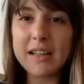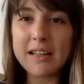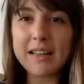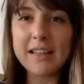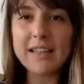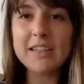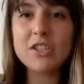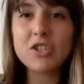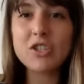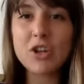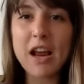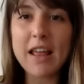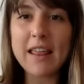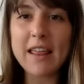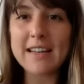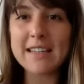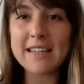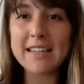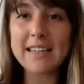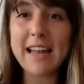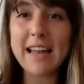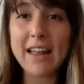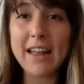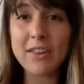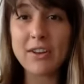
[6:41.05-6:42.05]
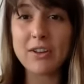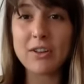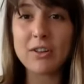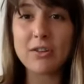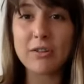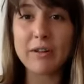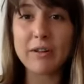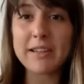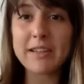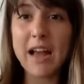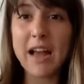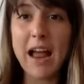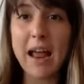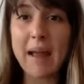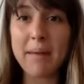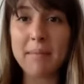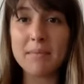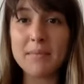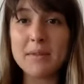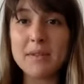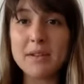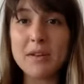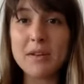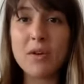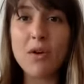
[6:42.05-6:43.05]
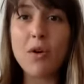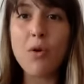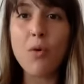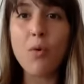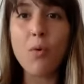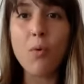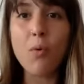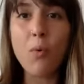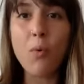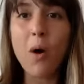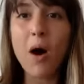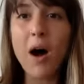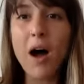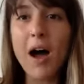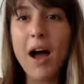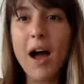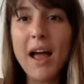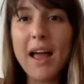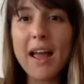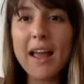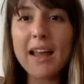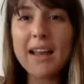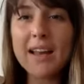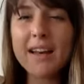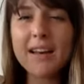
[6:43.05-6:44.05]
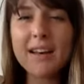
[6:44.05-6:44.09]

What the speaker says: Let's try that together 3 times. 1,